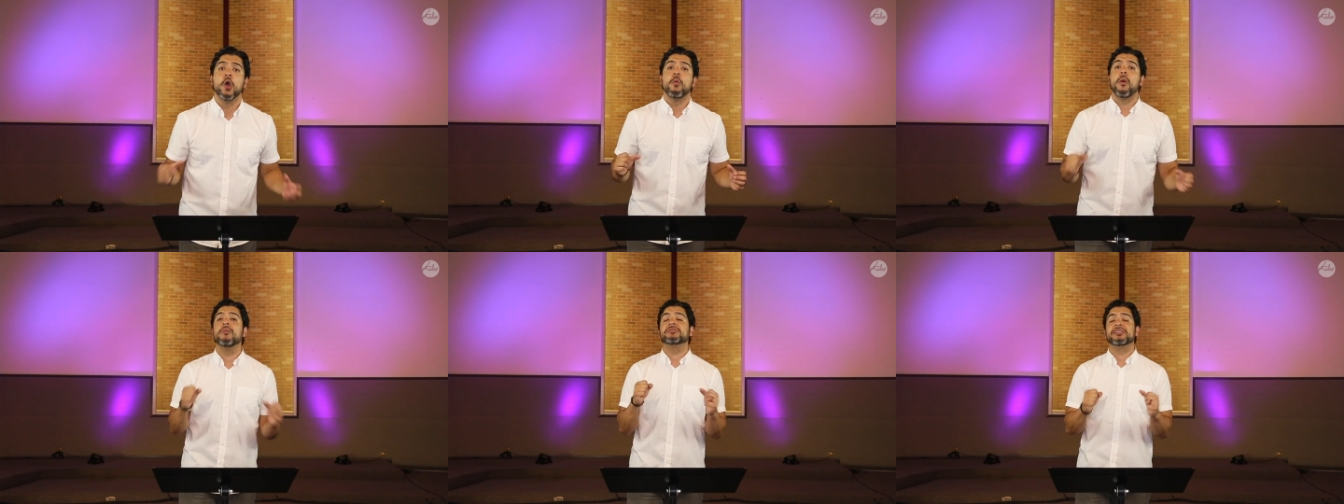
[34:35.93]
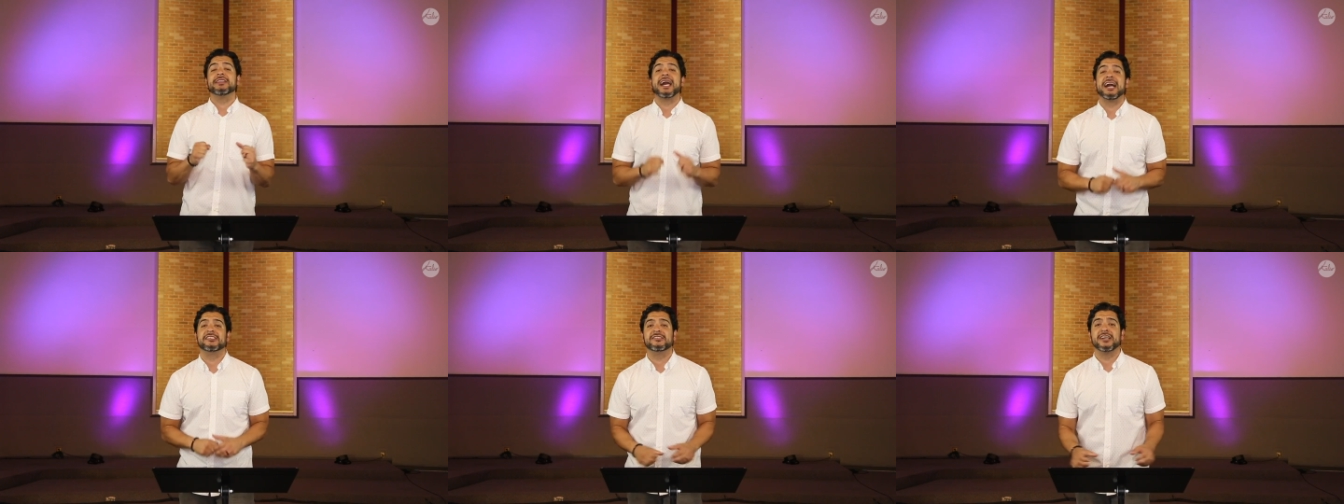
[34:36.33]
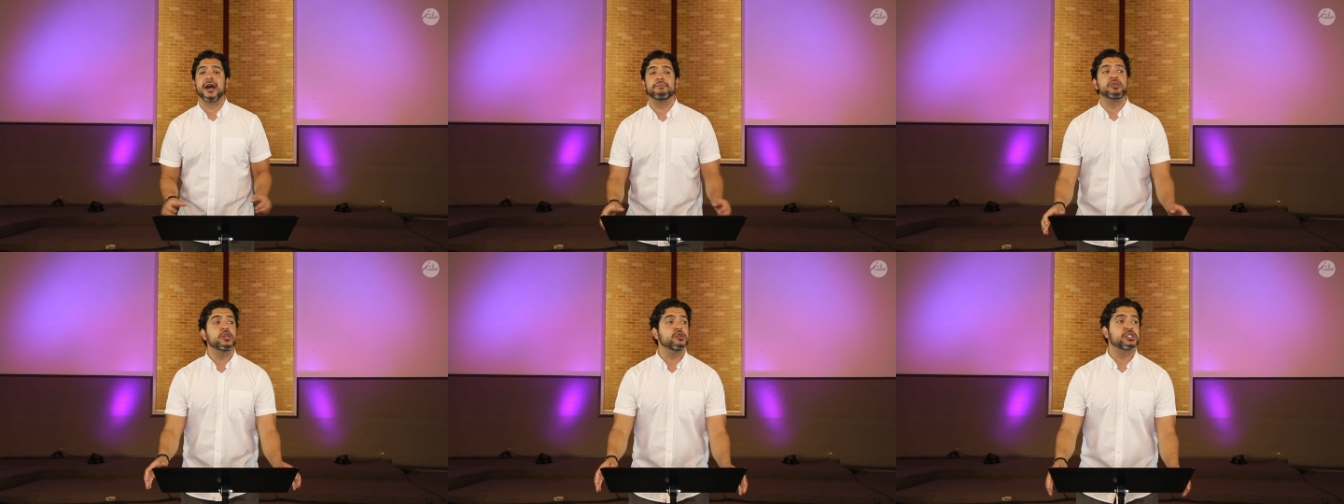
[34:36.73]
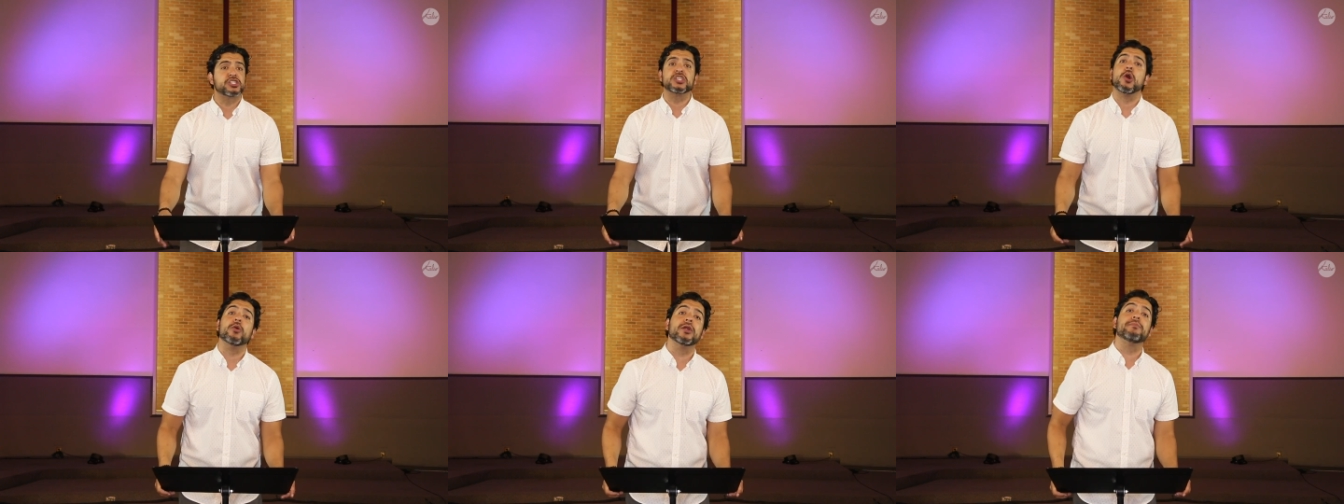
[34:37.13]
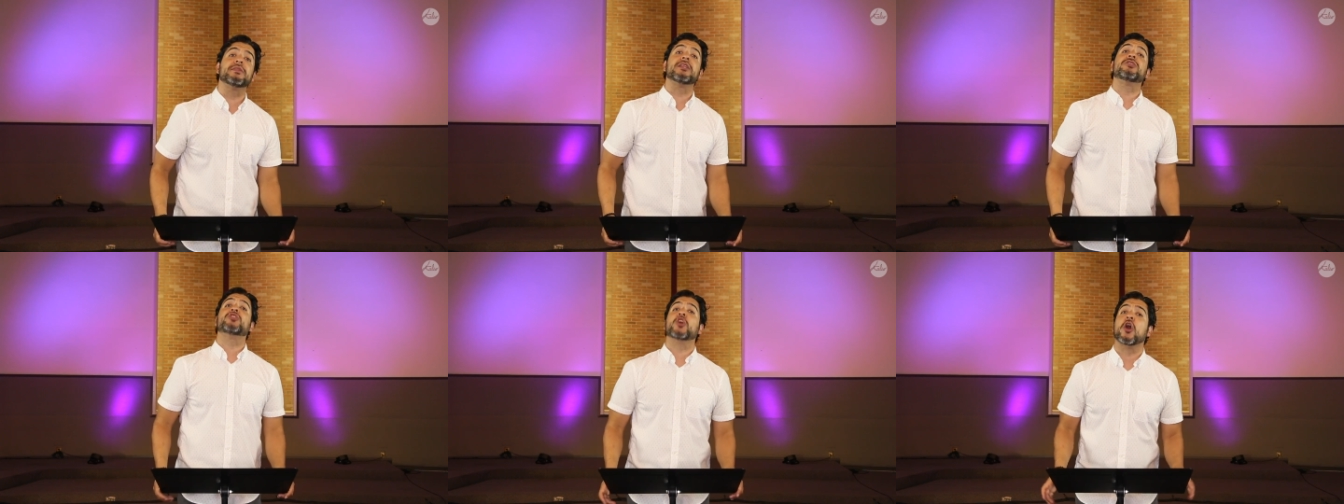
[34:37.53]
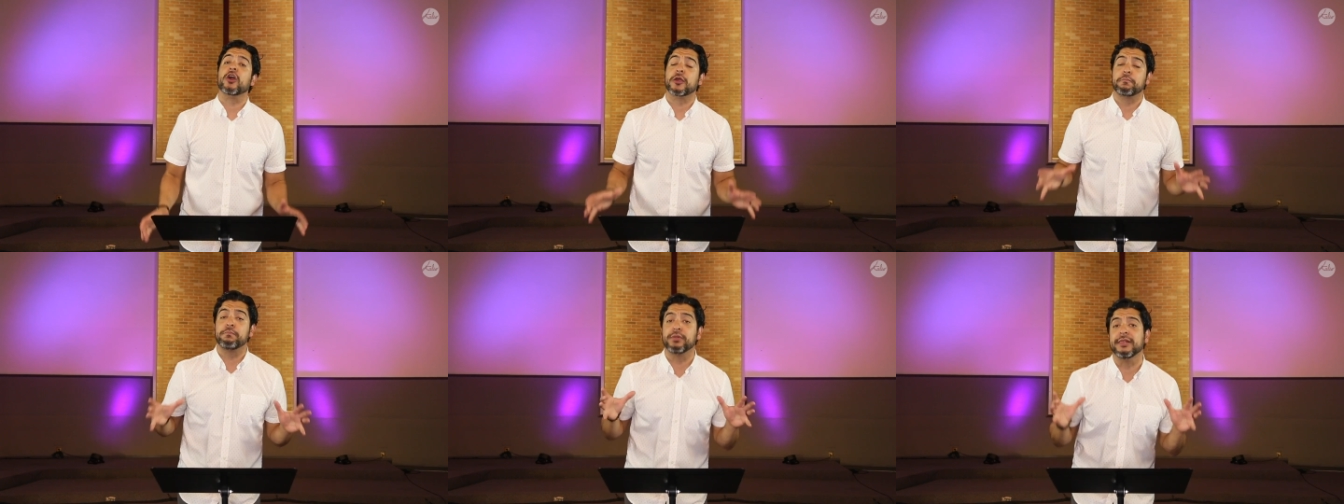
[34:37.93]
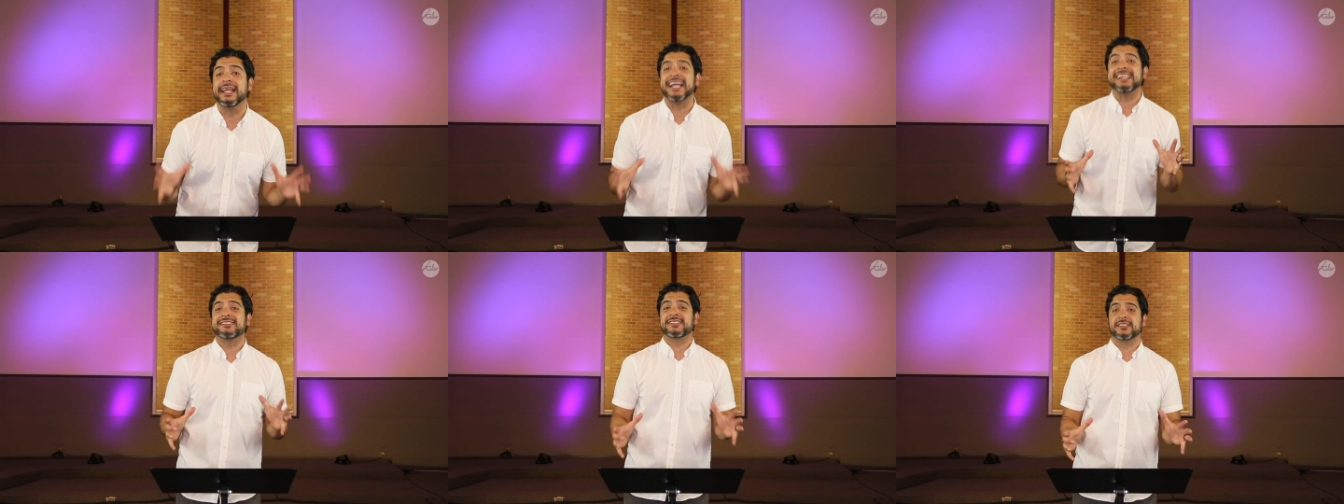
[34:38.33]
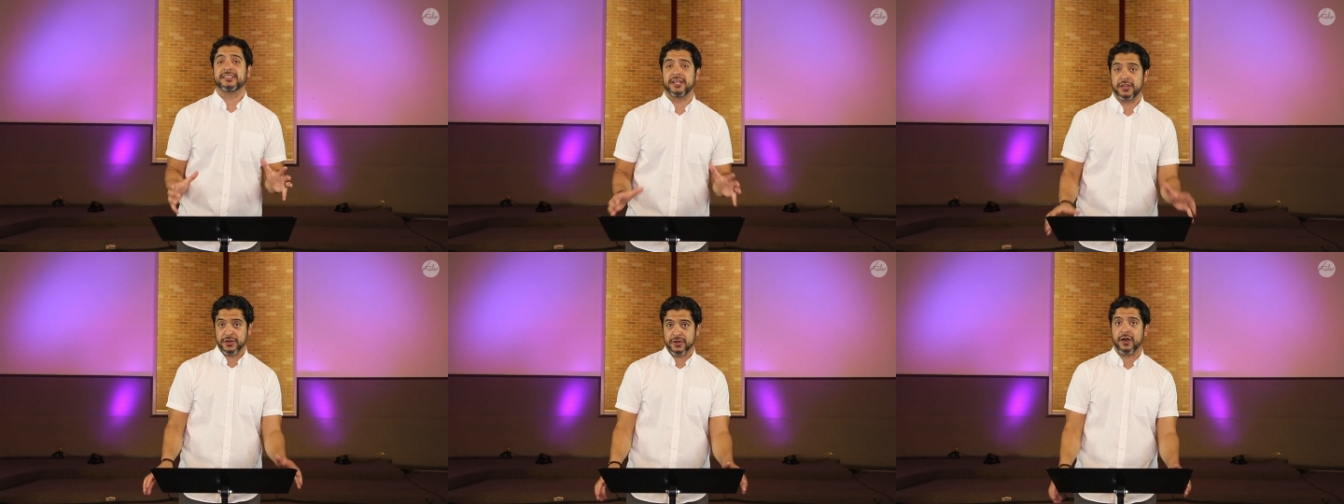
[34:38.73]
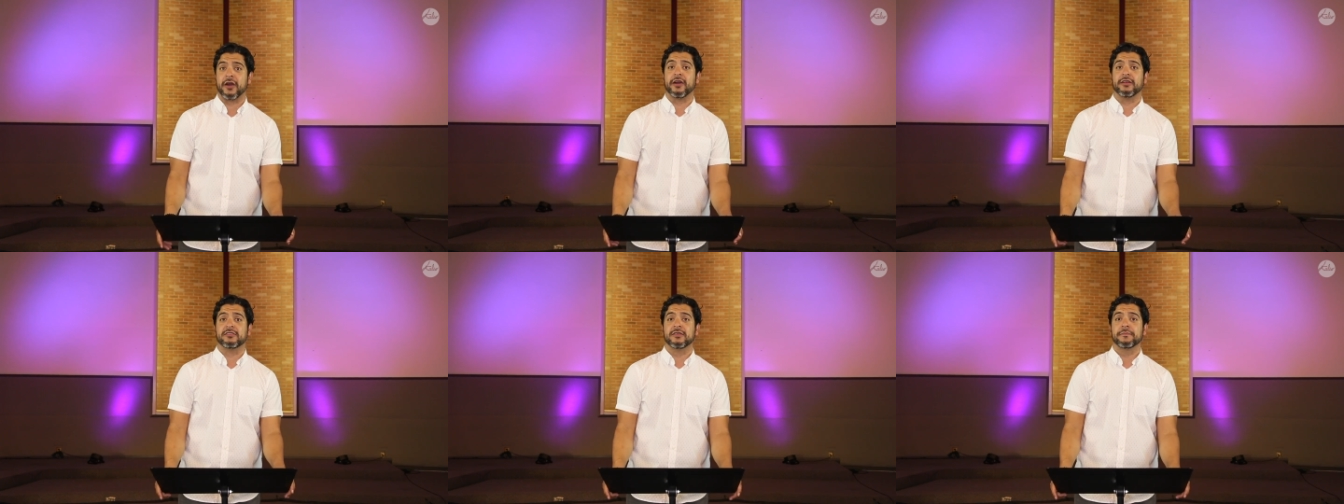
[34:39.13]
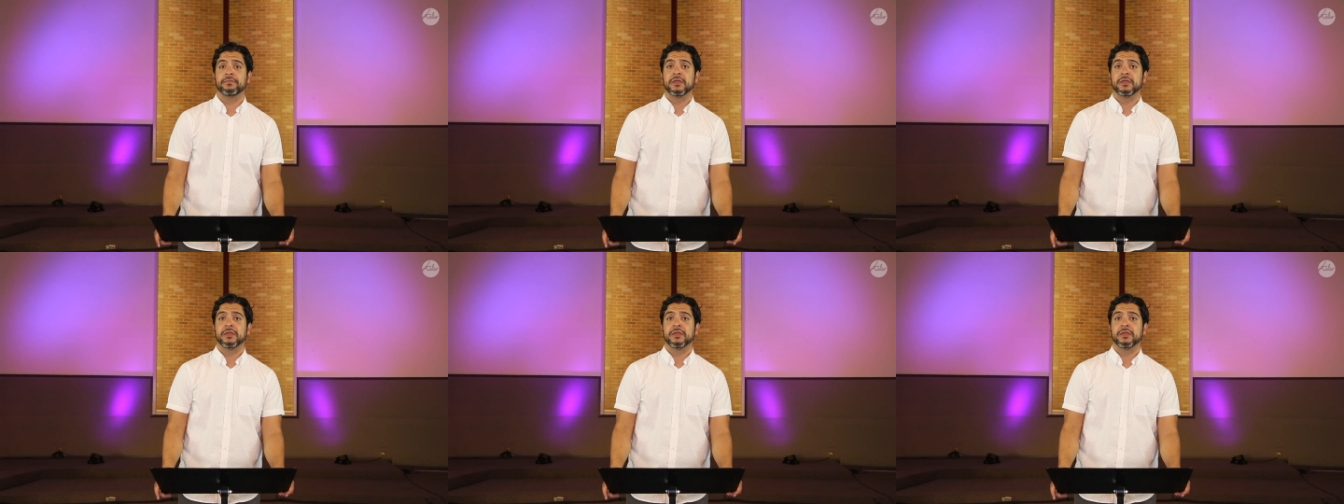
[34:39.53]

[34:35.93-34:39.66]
When was the last time you showed him the dark places in your heart?